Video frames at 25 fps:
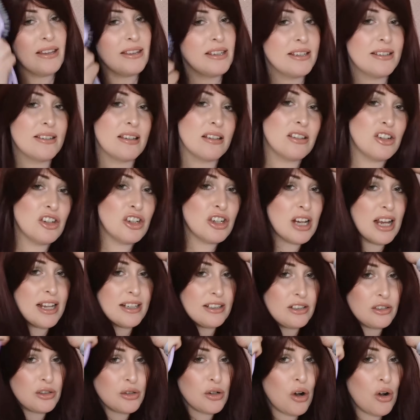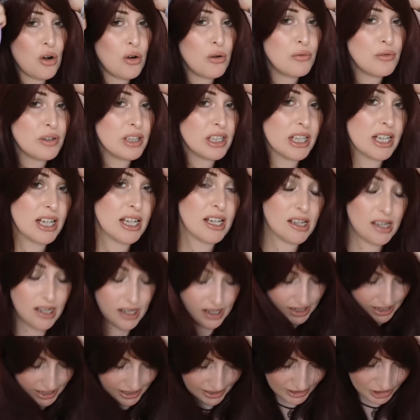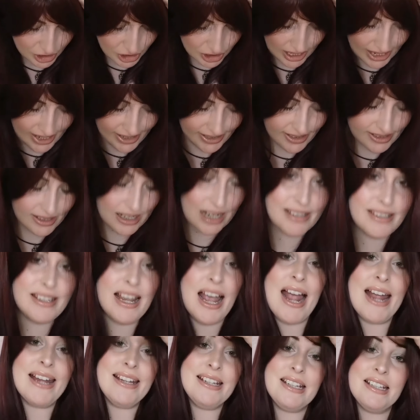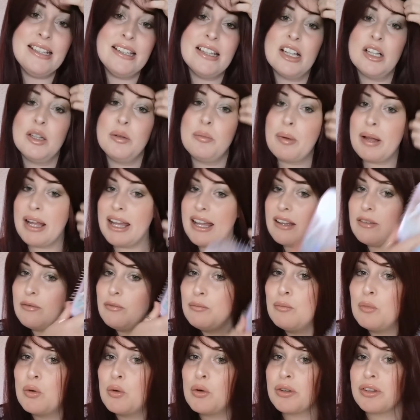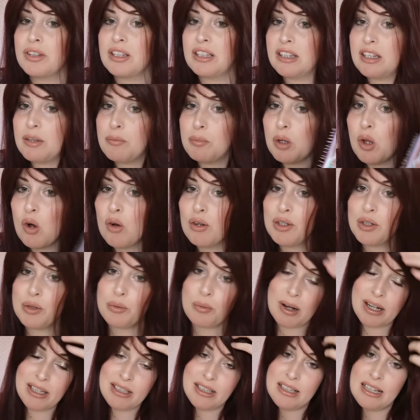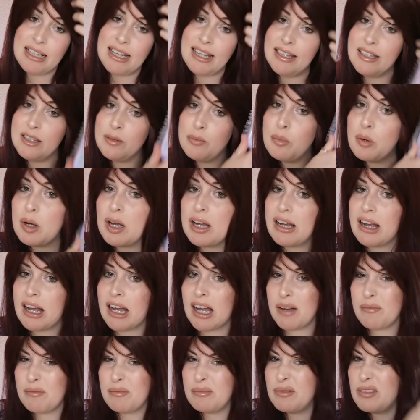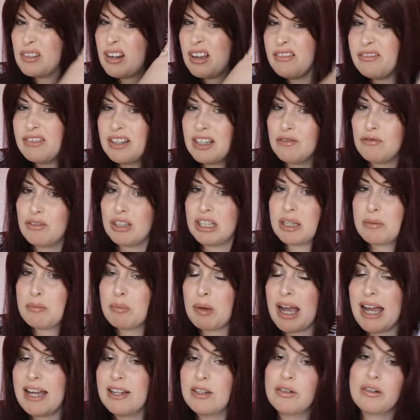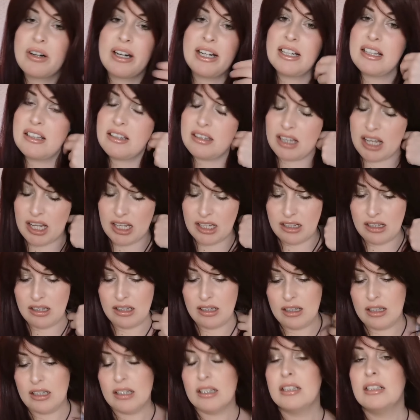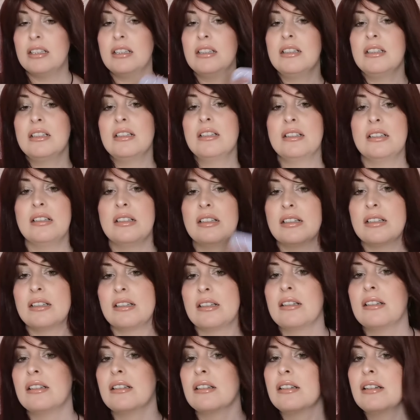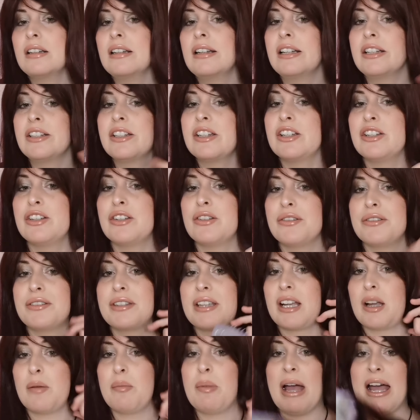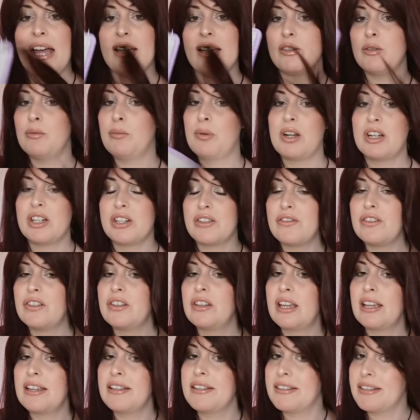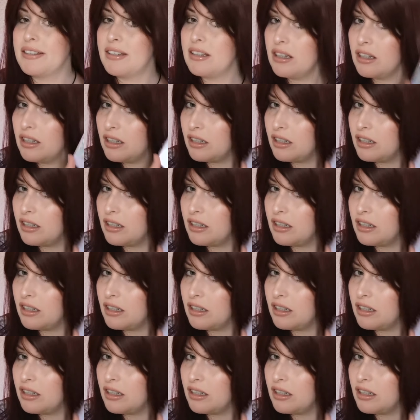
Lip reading: this doesn't shed at all, really. It sheds a tiny little bit more than the blonde one did, but nothing really bad or anything. And I just use like a paddle brush for this.